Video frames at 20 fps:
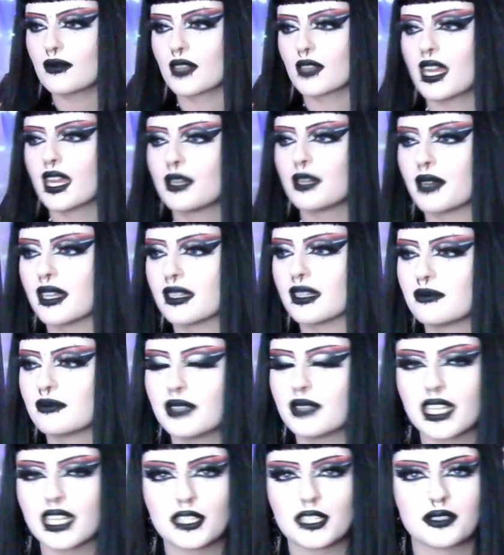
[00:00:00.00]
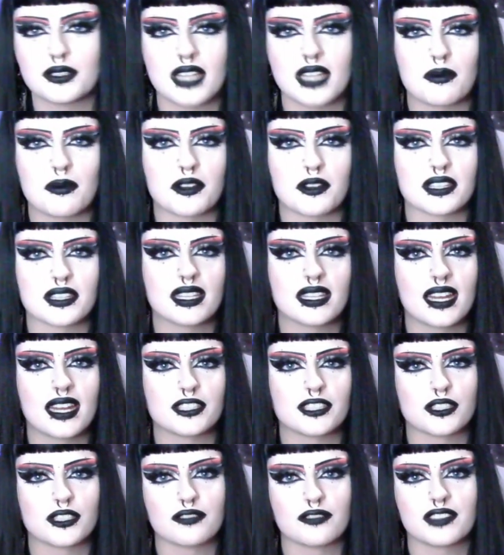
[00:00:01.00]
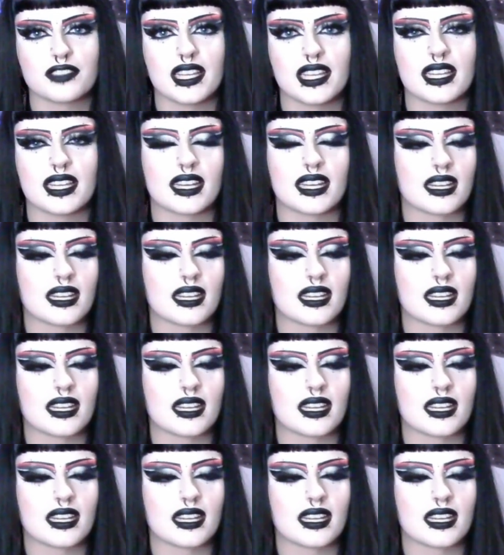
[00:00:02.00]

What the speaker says: Anyway, he can do a lot more than that. I just don't feel like getting